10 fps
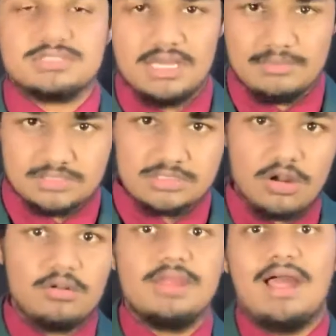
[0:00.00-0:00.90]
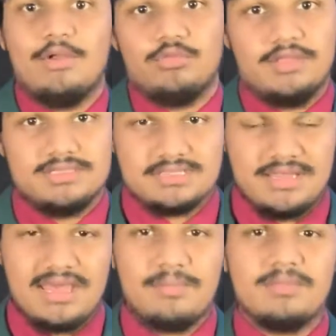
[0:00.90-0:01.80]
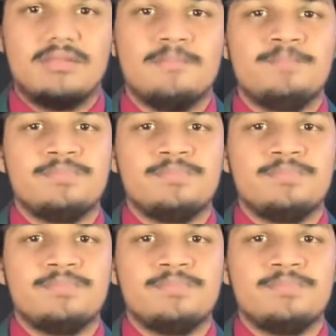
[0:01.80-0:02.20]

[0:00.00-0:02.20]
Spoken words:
I'm sorry. I don't think it's going to happen.